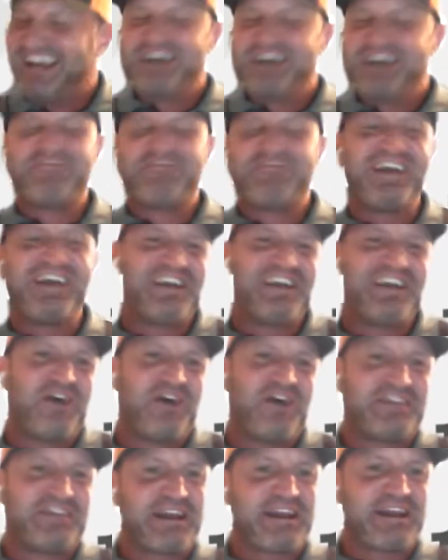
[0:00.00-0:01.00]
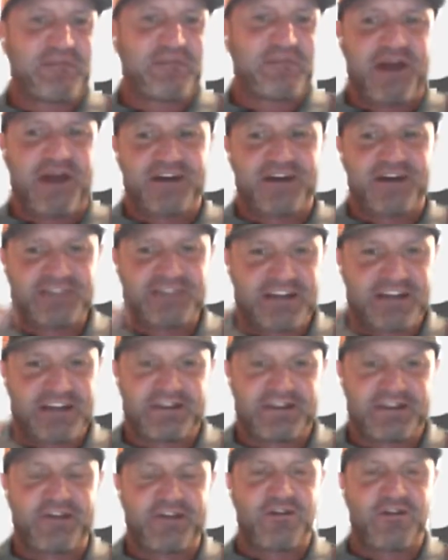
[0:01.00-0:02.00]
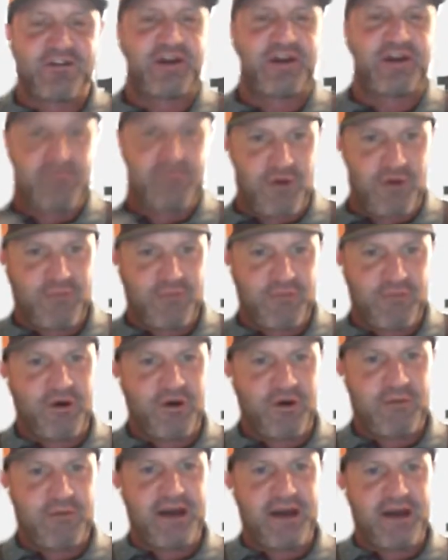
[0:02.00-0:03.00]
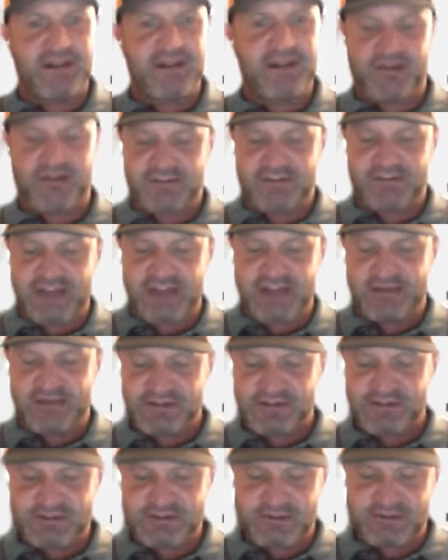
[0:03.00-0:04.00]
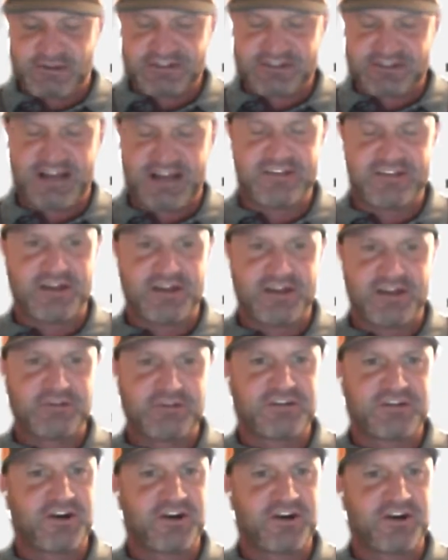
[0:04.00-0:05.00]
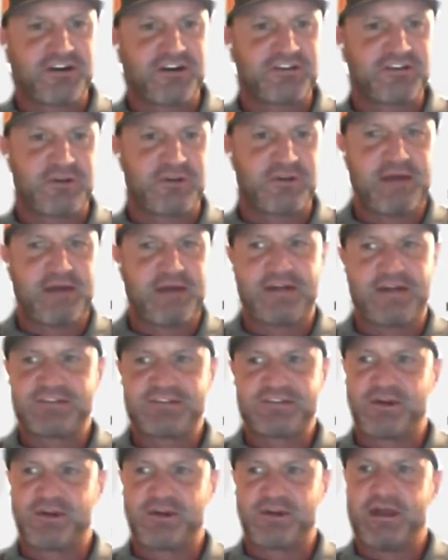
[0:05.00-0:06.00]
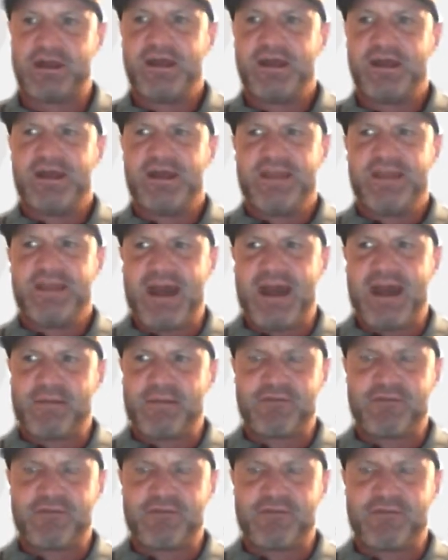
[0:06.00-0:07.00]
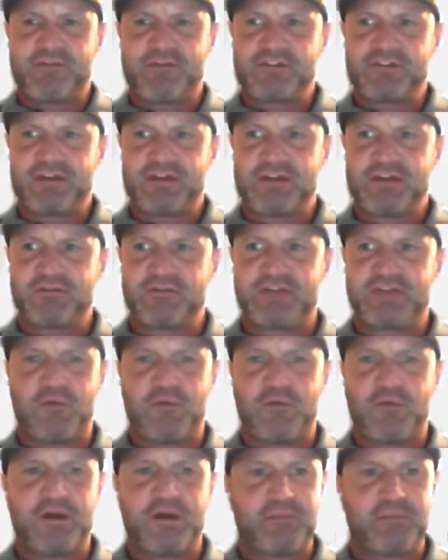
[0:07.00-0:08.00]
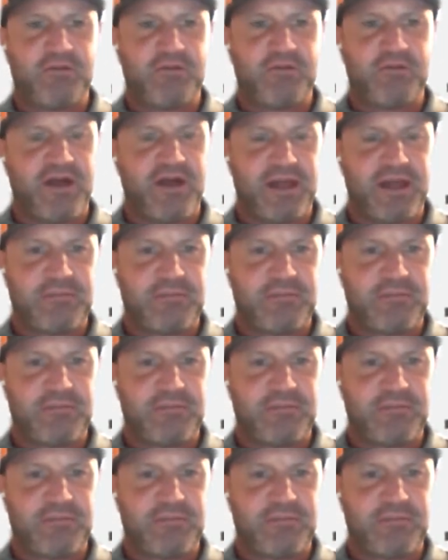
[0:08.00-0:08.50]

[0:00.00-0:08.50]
but it did get better because I started learning more and more about it over the time. So I was one of those guys that I always turned to about it. So yeah, my first love was I wanted to play,